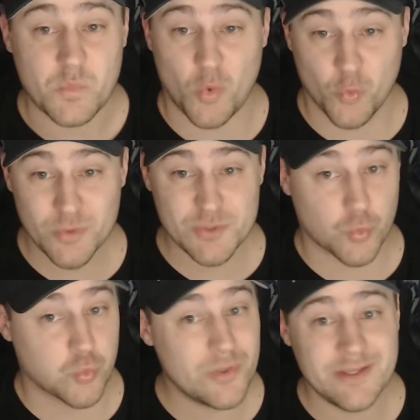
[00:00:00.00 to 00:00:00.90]
was a
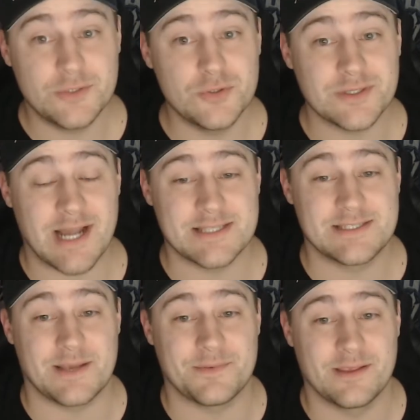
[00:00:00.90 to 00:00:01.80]
really cool
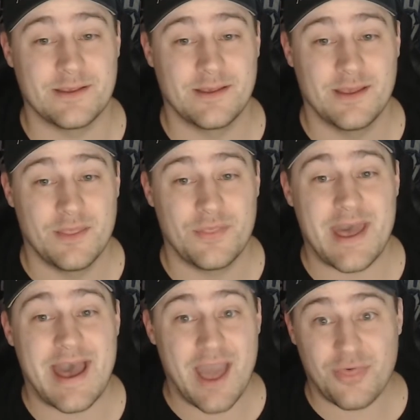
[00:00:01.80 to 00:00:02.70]
concept
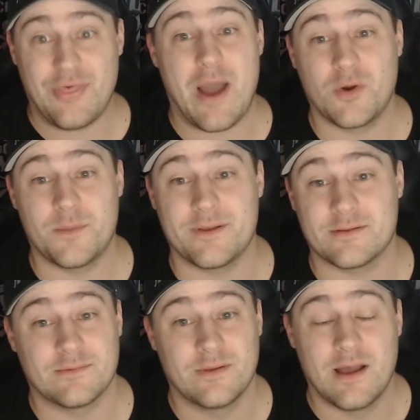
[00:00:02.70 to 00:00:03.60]
that I thought would have
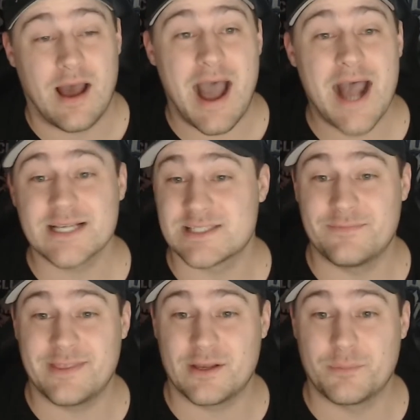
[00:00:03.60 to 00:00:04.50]
been awesome
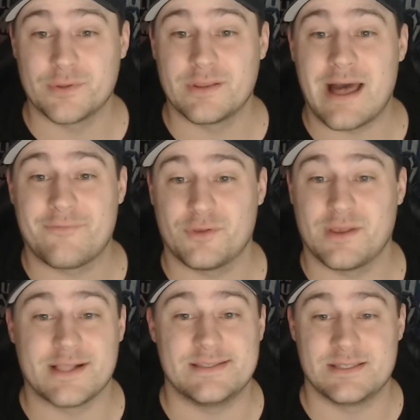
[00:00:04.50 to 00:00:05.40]
if they could pull it off.
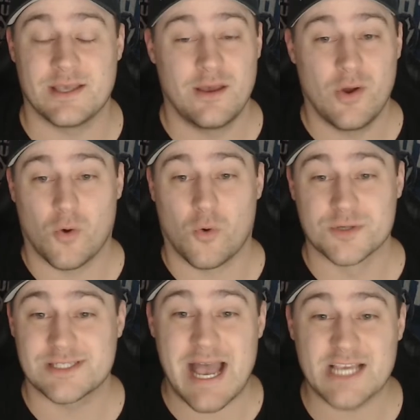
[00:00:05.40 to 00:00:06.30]
It's a
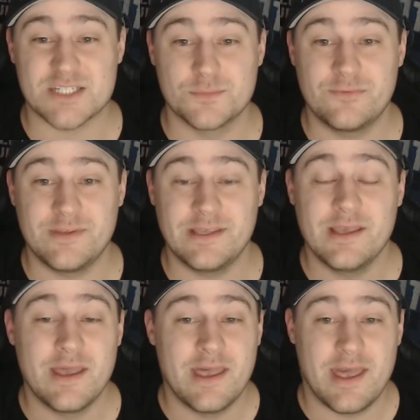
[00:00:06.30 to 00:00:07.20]
slasher movie
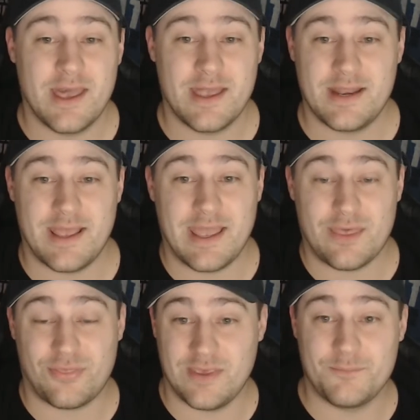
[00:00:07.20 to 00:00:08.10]
in a
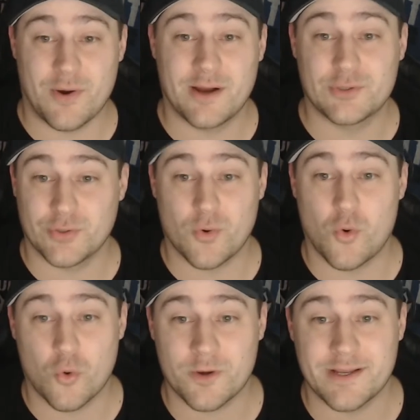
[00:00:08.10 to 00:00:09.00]
theme park during the
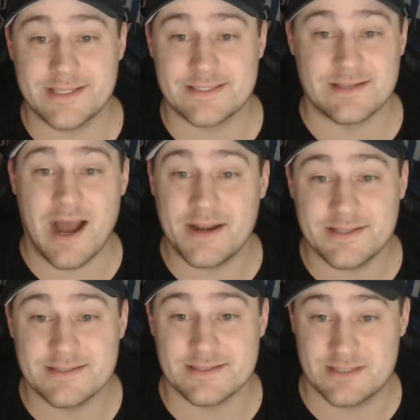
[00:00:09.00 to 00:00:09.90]
horror nights and
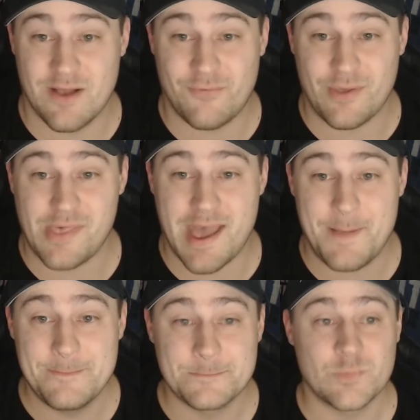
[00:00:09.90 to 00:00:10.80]
hauntings and stuff like that,
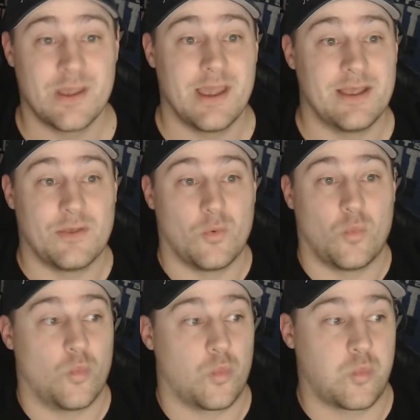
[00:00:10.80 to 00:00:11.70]

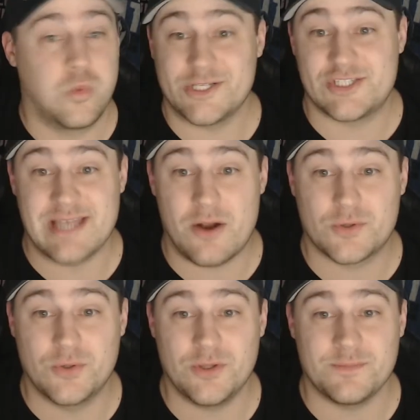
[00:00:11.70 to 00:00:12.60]
which sound
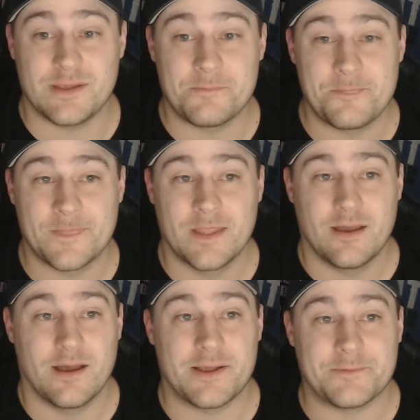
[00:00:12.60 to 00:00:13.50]
cool to me,
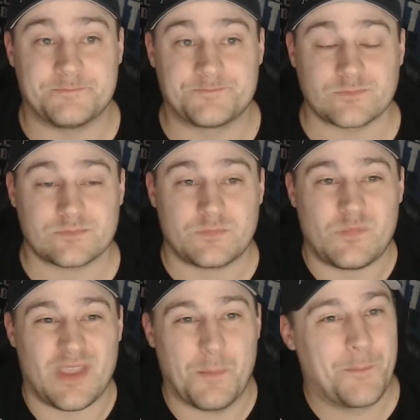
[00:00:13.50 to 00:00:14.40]

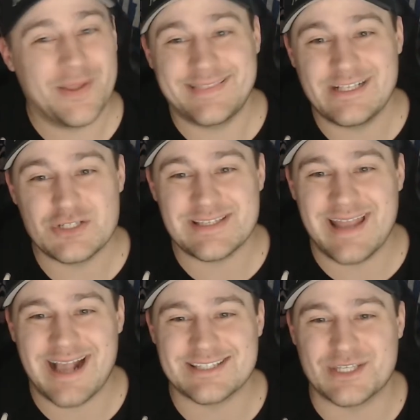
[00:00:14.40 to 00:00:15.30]
but they just didn't
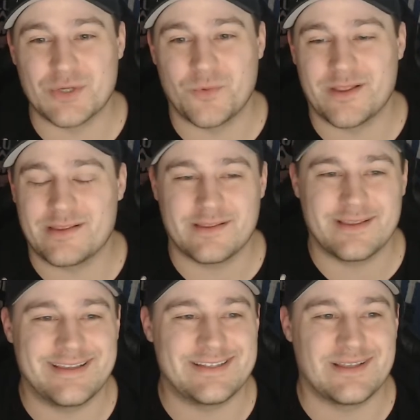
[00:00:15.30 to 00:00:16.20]
execute well.
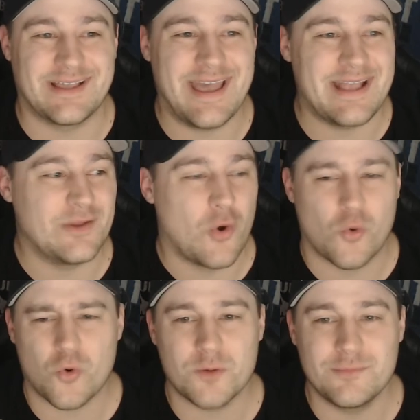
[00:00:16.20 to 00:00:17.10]
Again,
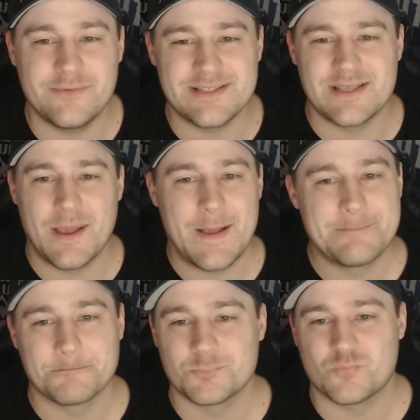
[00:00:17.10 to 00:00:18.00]
horror movies,
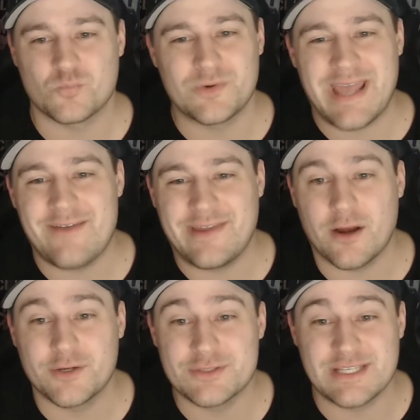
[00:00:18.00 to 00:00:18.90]
when you have
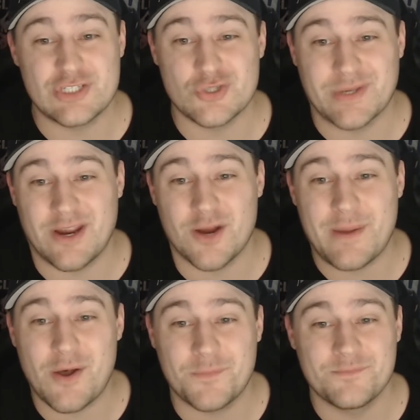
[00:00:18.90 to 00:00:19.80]
characters that you just don't care
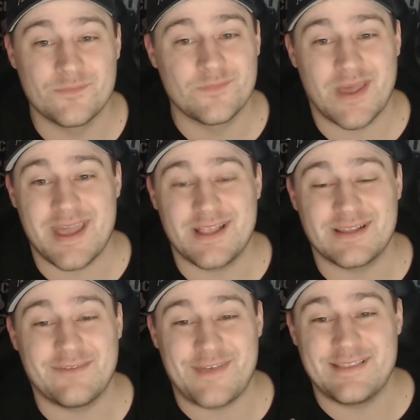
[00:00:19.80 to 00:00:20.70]
about, and
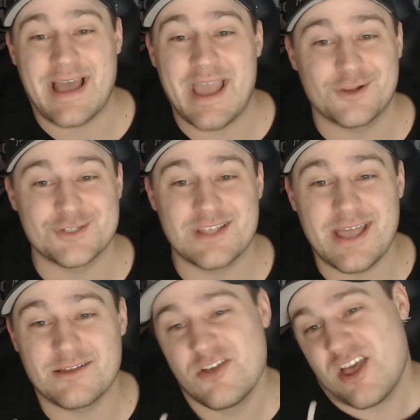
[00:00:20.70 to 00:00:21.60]
if they die, you're just
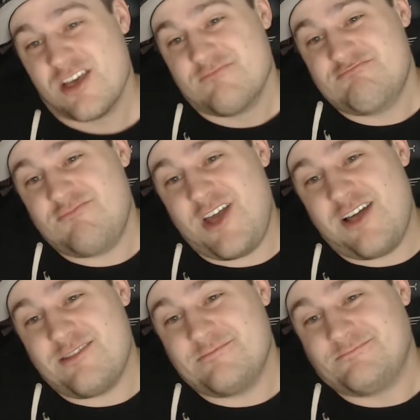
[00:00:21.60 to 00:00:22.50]
like,
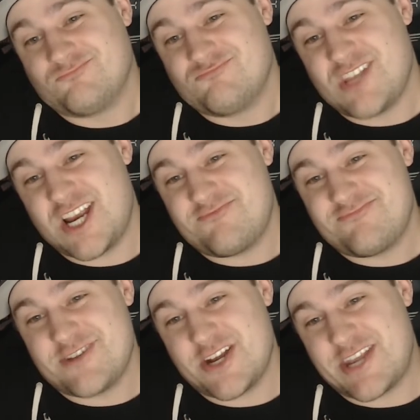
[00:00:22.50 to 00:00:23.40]
well,
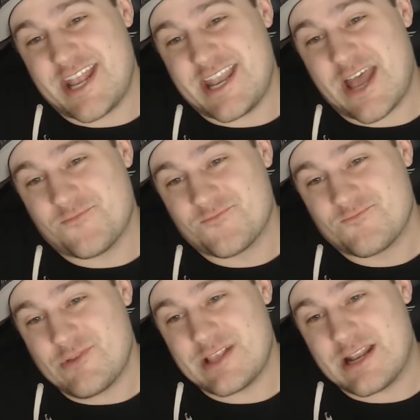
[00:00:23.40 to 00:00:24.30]
they're dead now.
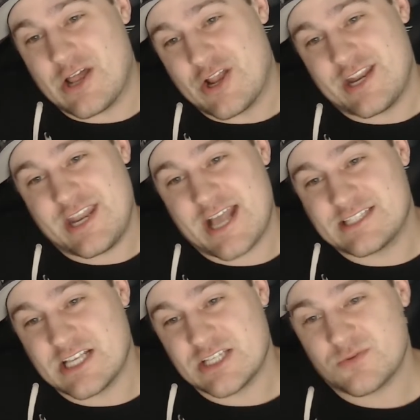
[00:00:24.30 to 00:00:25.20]
They're dead now.
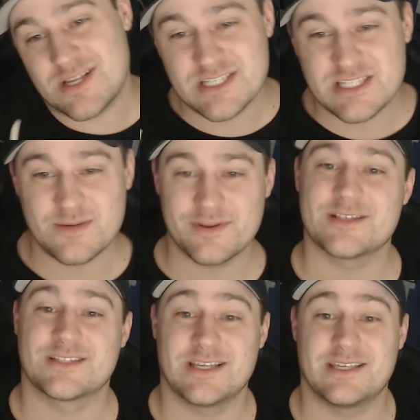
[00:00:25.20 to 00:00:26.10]
Next, I just want to see somebody
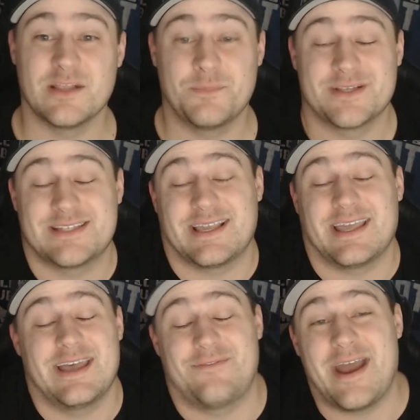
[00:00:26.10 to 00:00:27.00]
else get killed, but it's like,
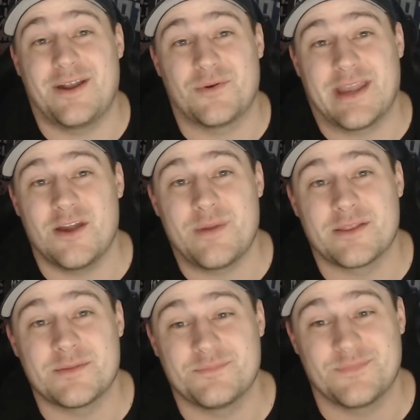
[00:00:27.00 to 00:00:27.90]
if I don't care about
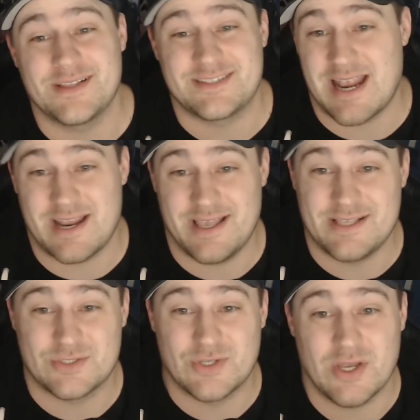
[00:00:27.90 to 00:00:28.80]
them, it's not
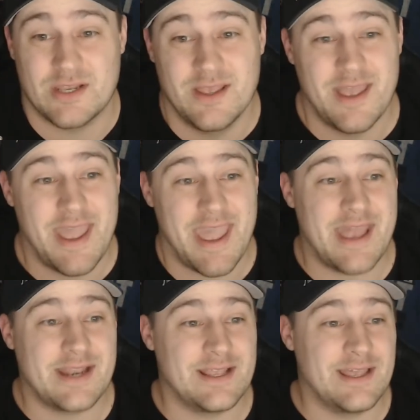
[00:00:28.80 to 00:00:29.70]
as good.
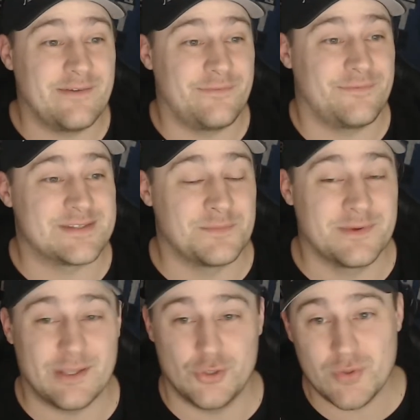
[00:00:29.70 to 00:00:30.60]
And if it's
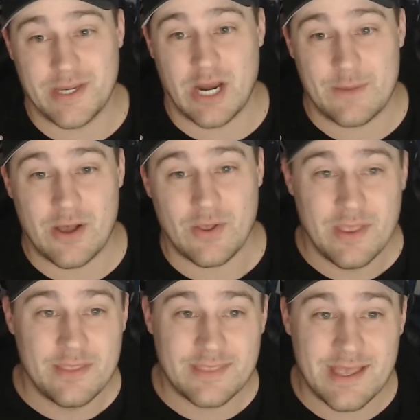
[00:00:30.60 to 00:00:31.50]
somebody that you do care about,
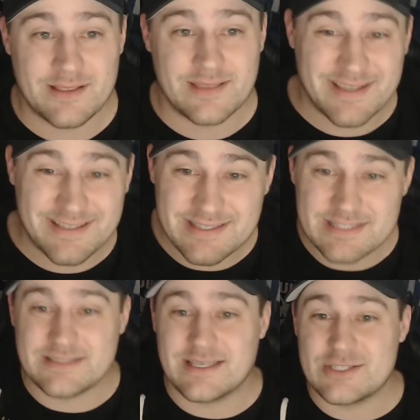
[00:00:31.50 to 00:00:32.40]
then like, at
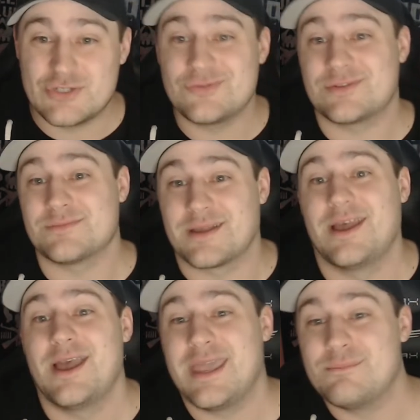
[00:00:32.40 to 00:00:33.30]
least gets you some like
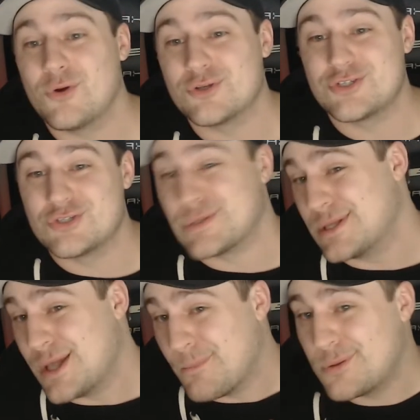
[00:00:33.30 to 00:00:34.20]
emotional
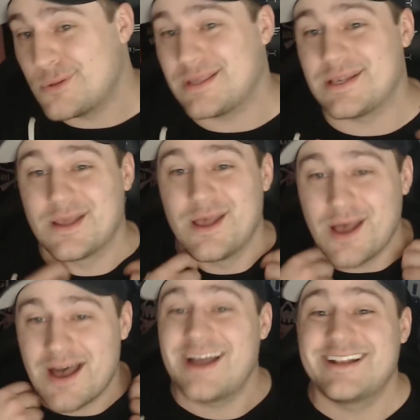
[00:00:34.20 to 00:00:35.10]
pulling
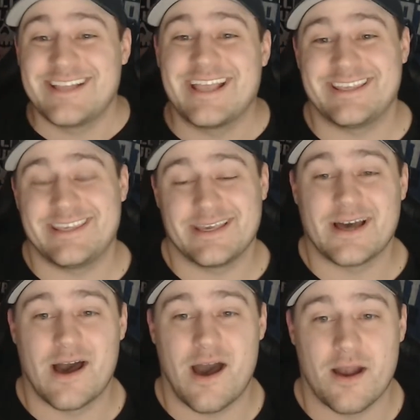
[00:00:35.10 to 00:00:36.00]
on your
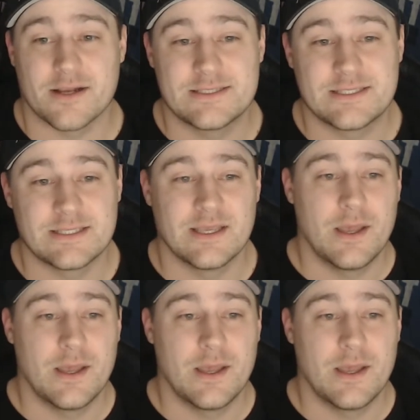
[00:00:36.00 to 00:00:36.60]
heart.